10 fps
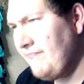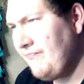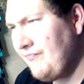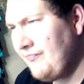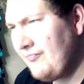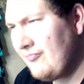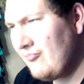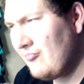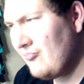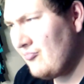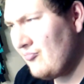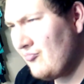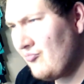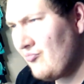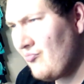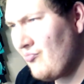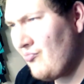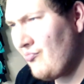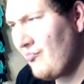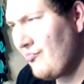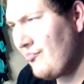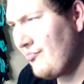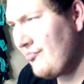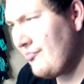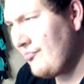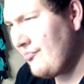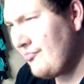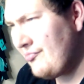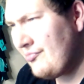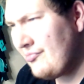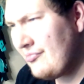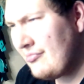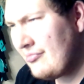(no one is talking)